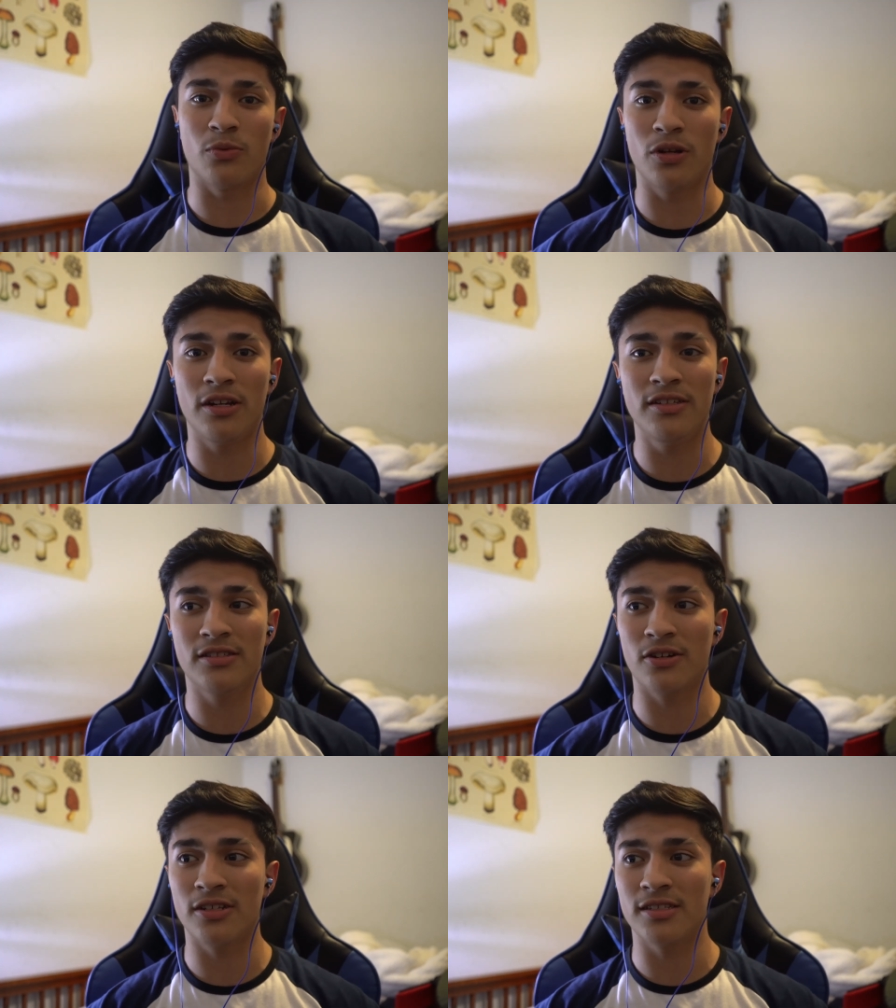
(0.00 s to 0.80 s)
when he
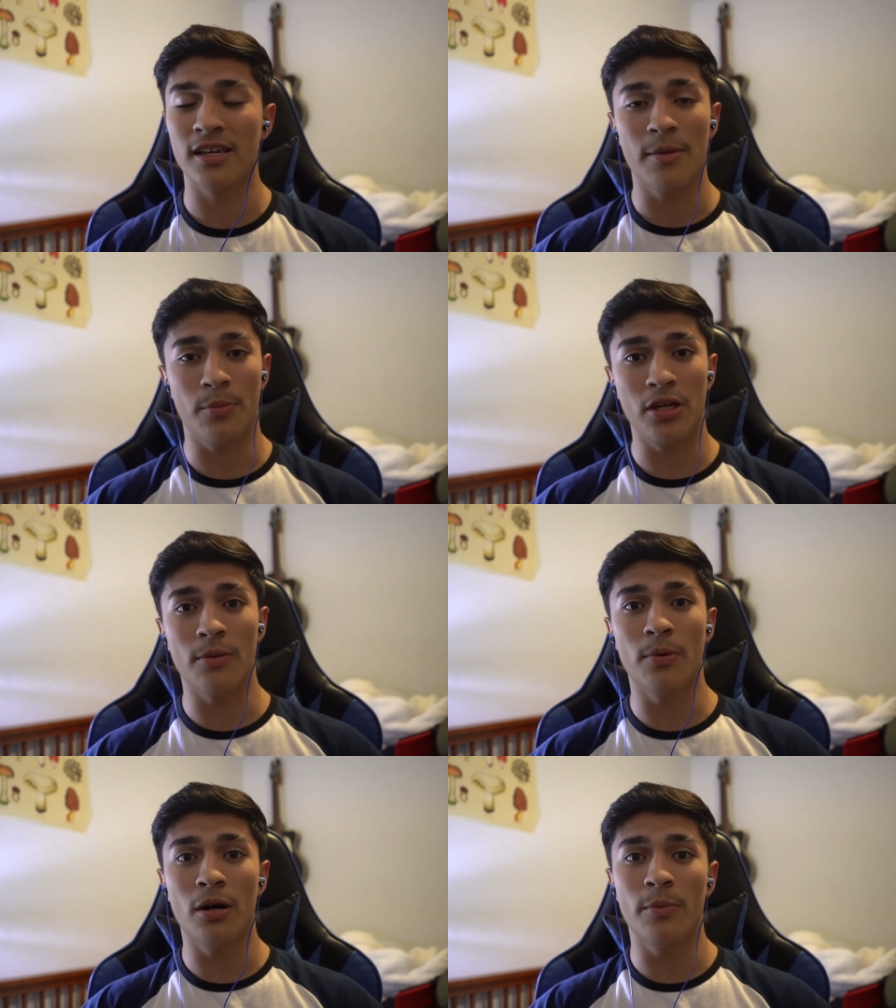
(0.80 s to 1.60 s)
starts being a
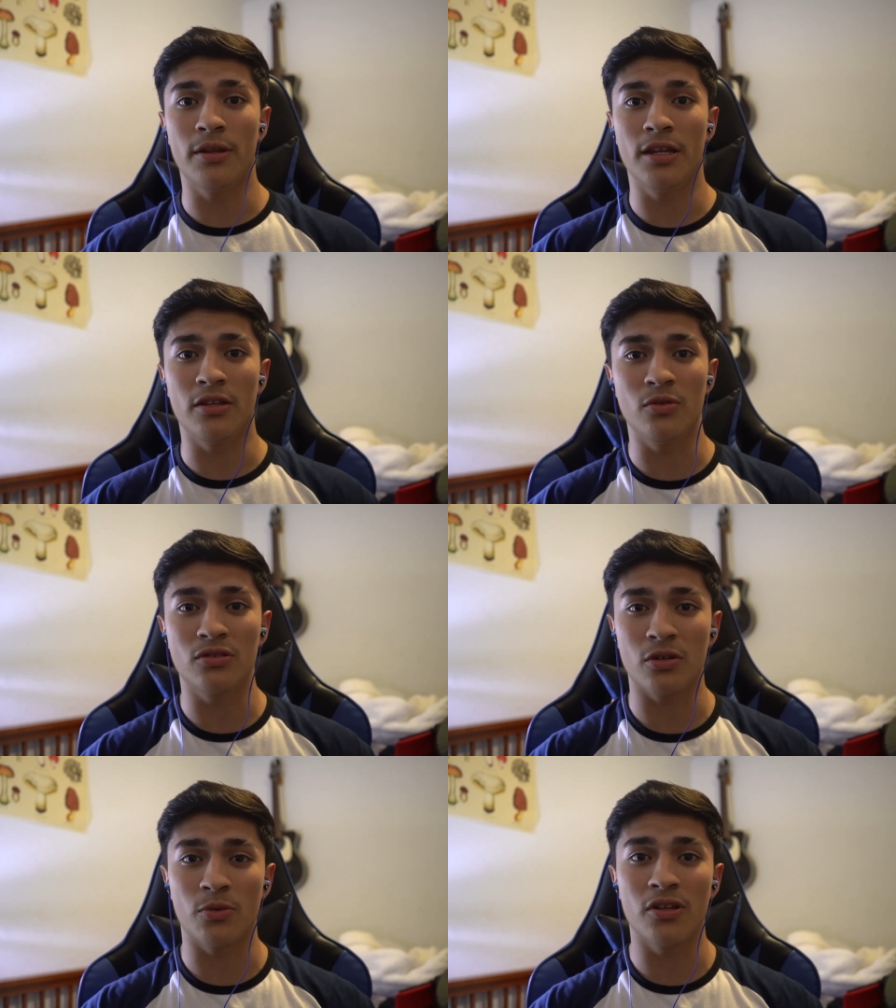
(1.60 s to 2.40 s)
bum, and then you
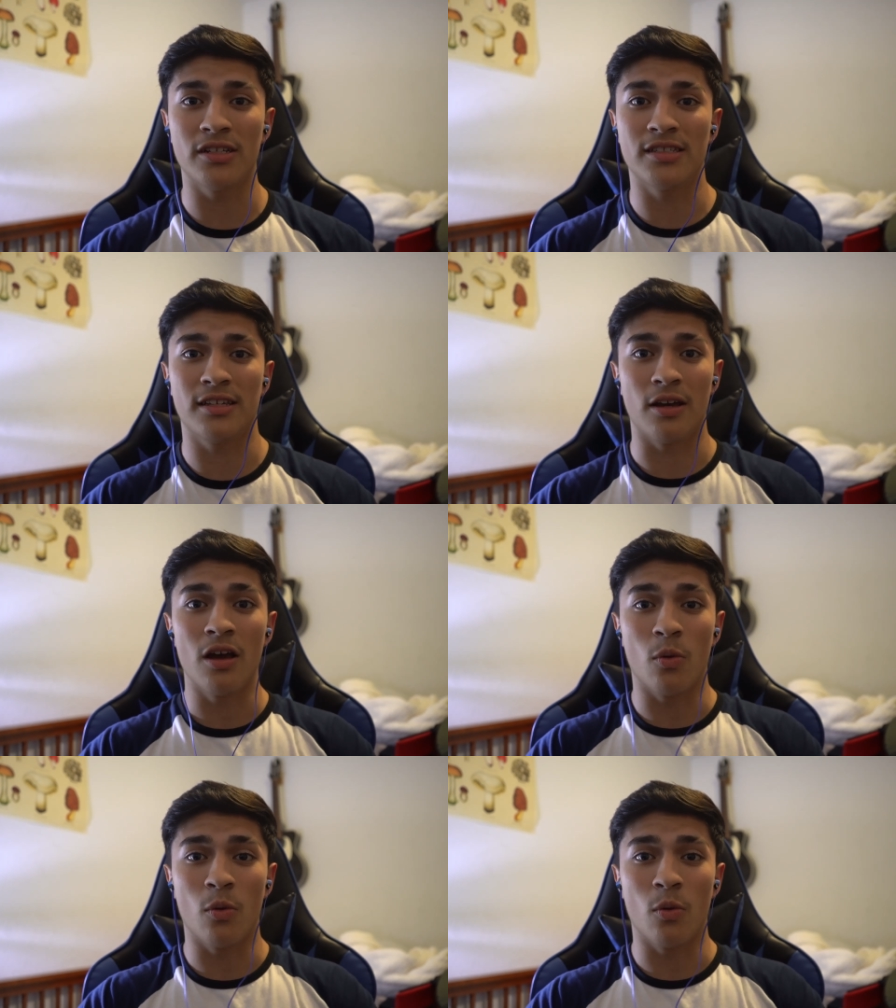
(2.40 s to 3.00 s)
start realizing